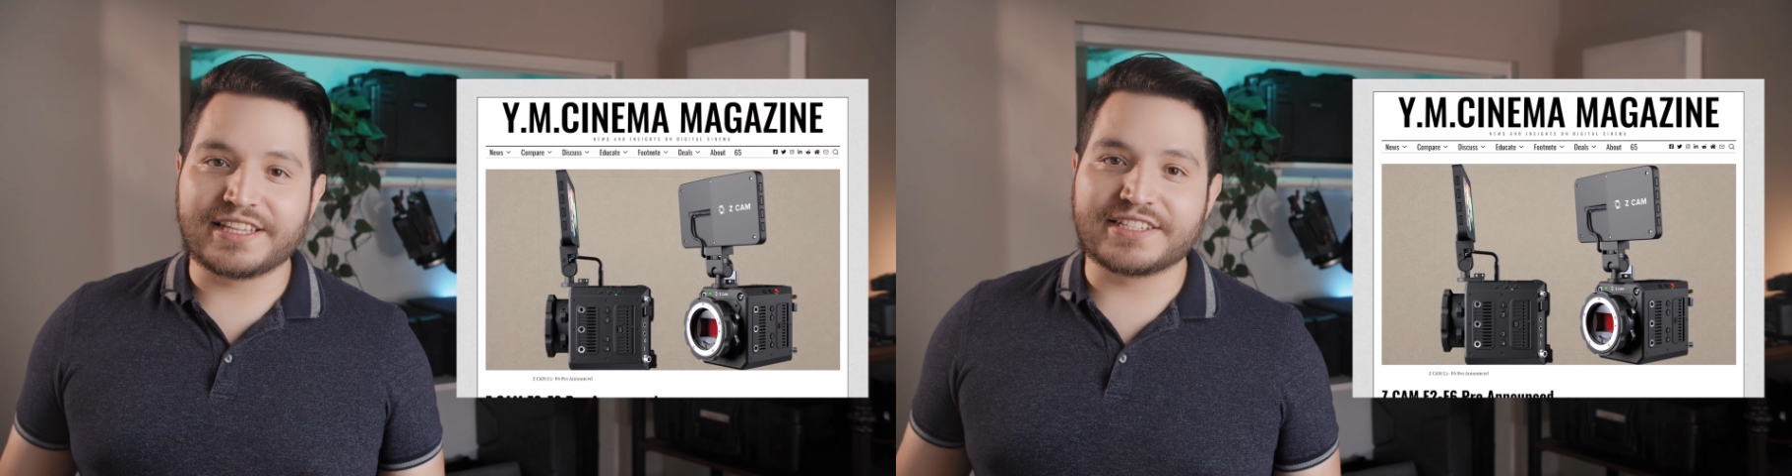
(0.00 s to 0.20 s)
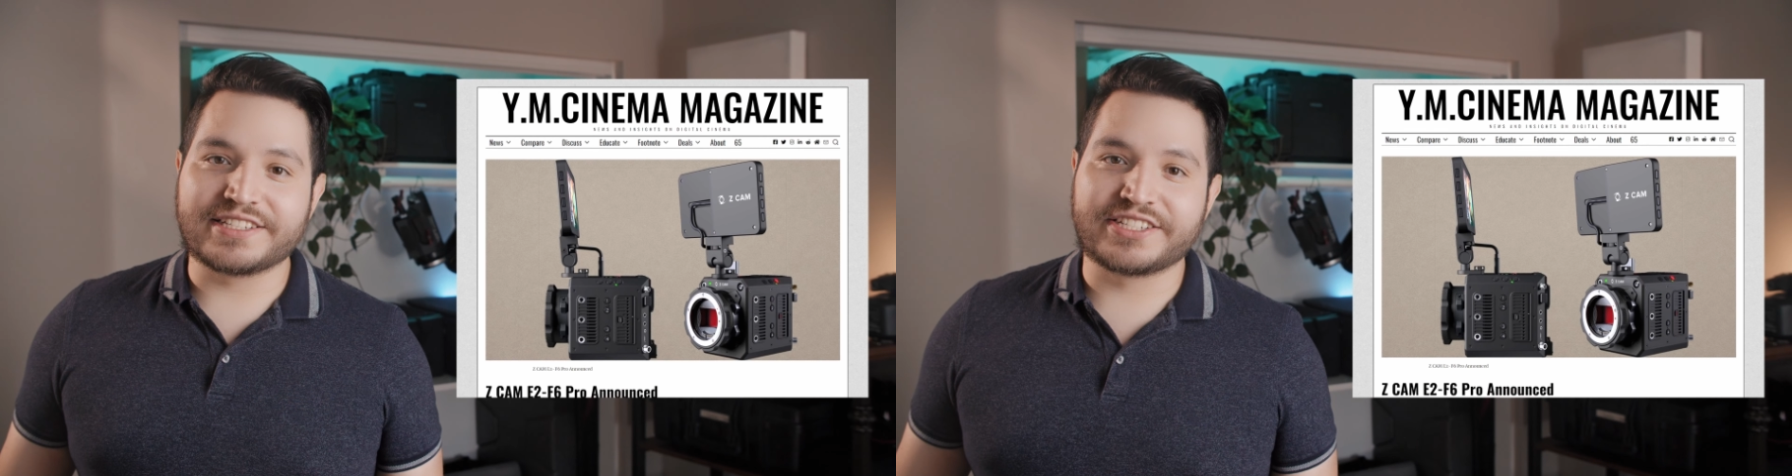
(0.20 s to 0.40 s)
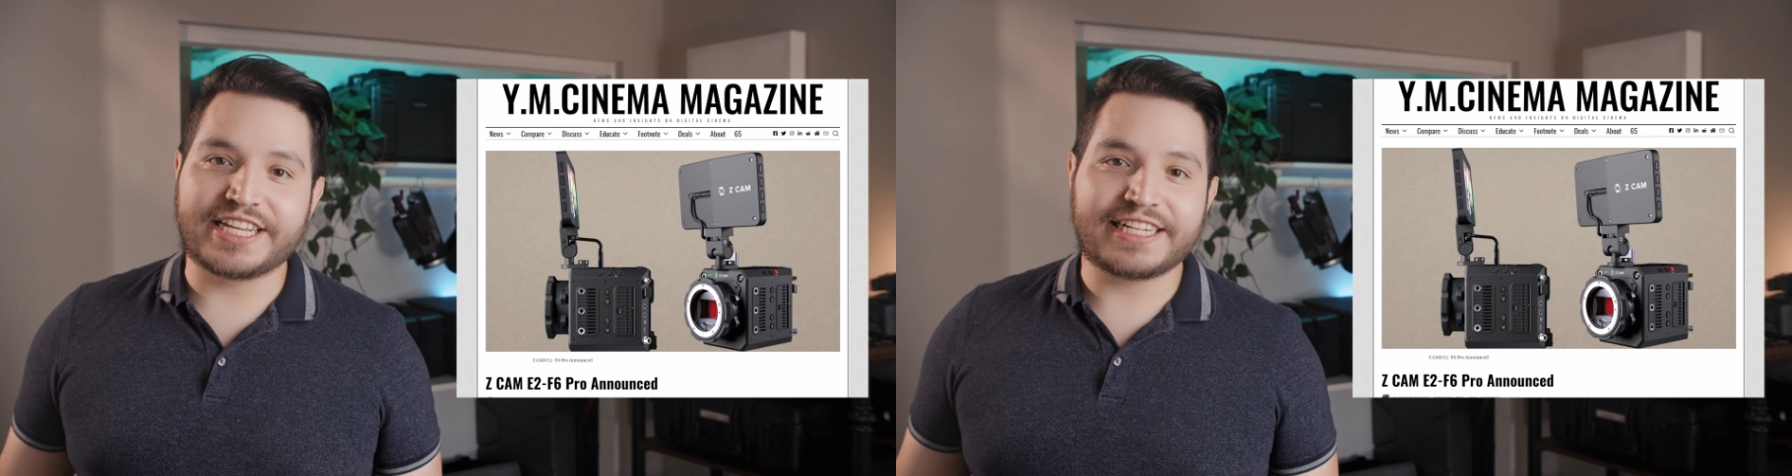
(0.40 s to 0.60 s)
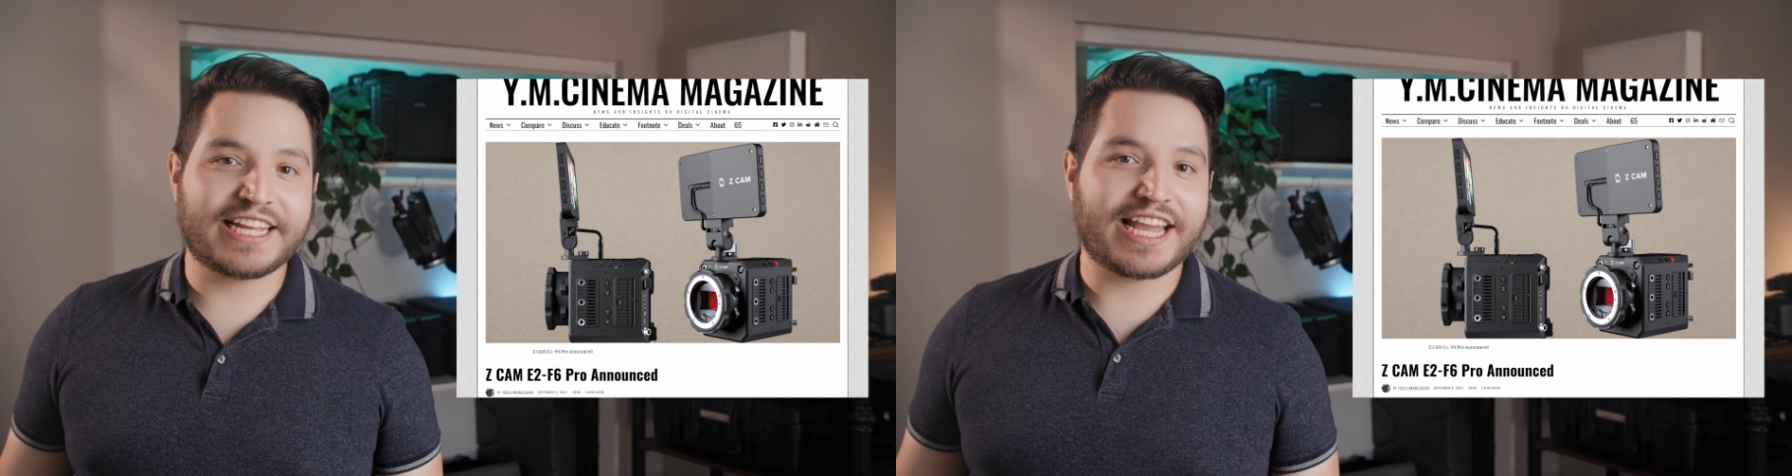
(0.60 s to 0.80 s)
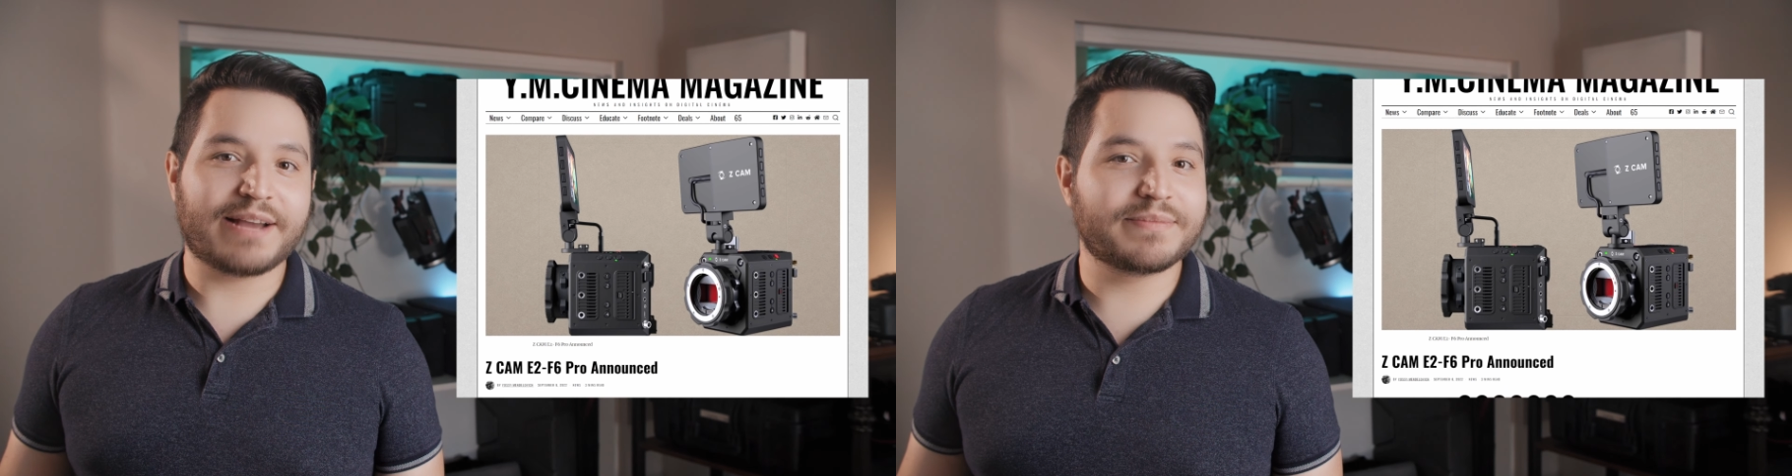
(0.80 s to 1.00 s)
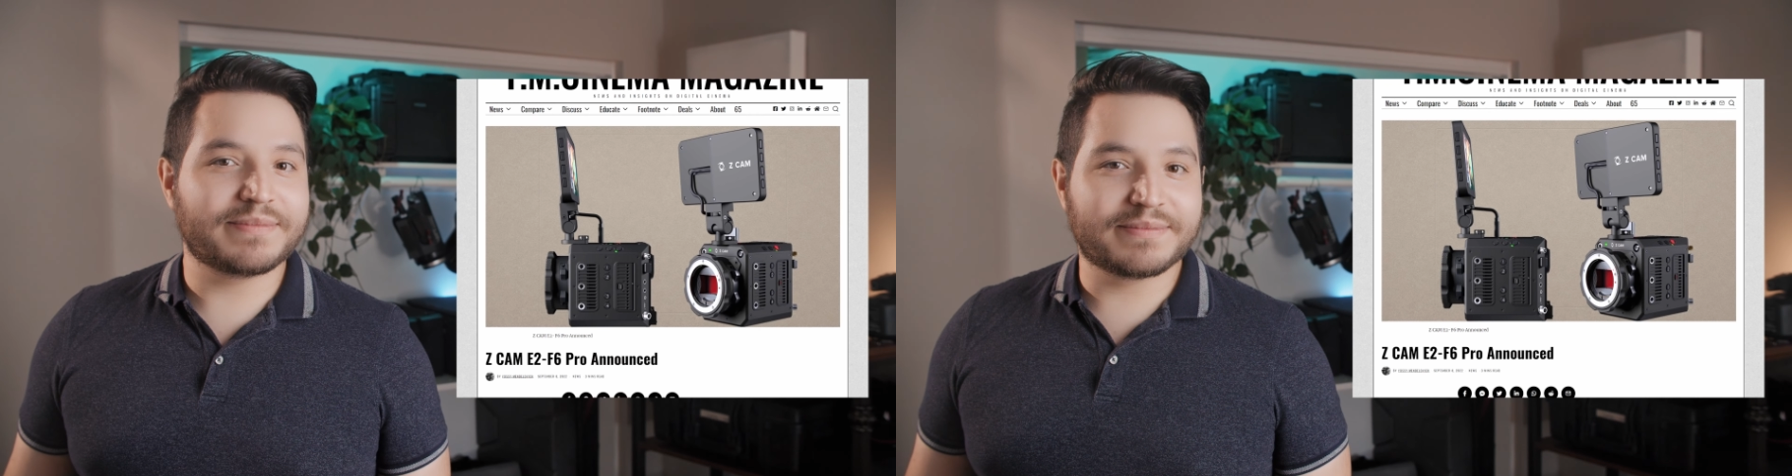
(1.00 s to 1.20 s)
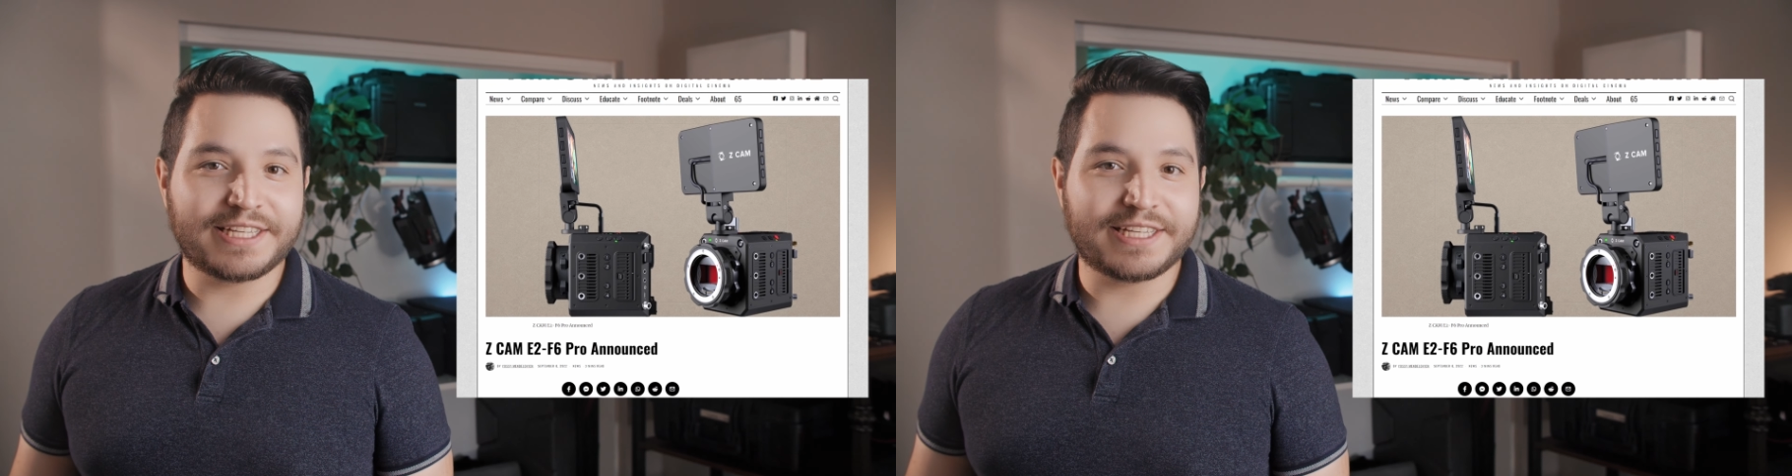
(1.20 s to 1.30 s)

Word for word: the Zcam